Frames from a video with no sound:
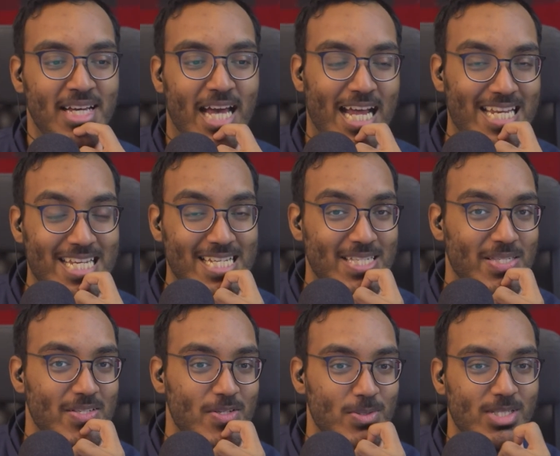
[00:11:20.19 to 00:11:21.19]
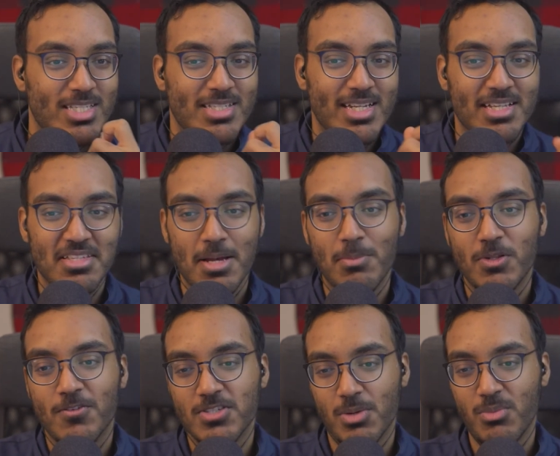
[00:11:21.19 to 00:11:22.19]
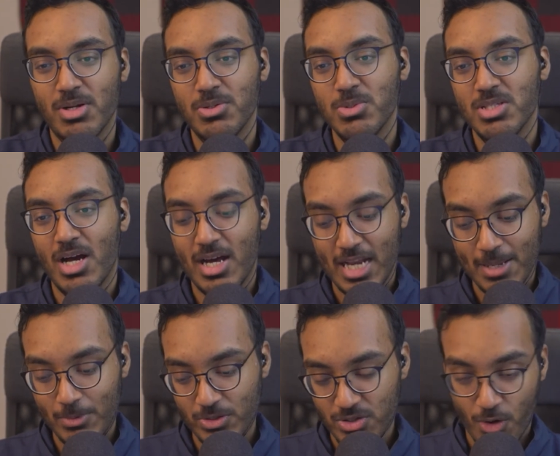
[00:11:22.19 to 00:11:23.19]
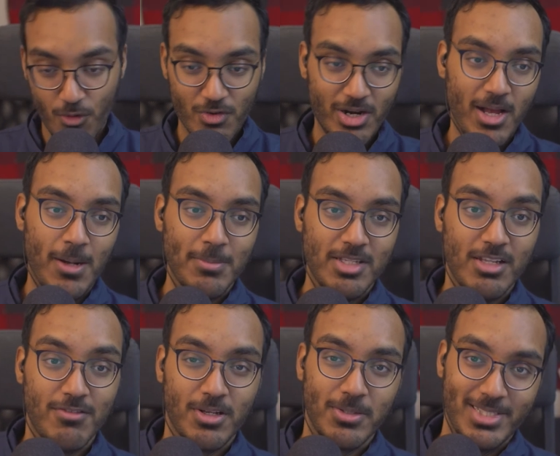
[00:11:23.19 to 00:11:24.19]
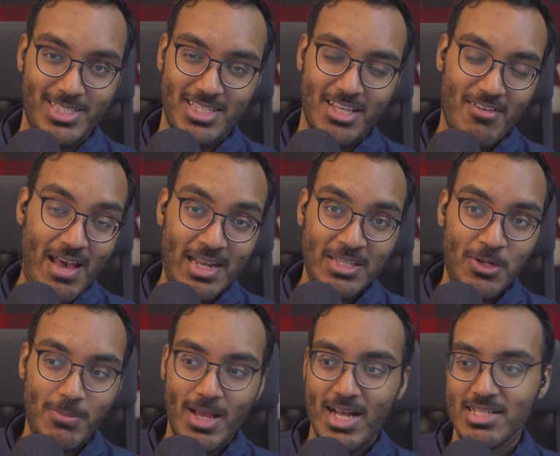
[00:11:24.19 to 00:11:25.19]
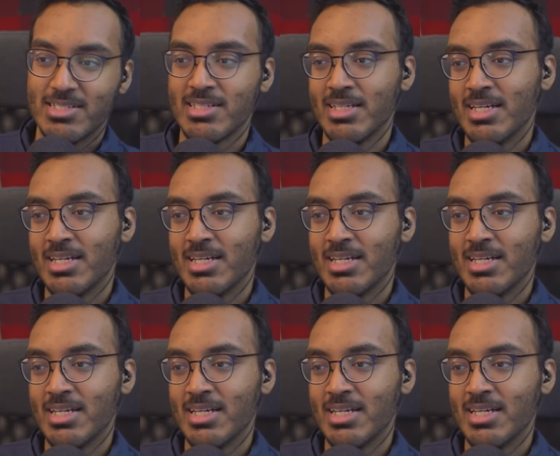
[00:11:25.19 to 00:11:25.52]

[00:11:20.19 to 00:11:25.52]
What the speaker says: And he's used as an example of someone who's unable to overcome the difficulties that they've had in their past,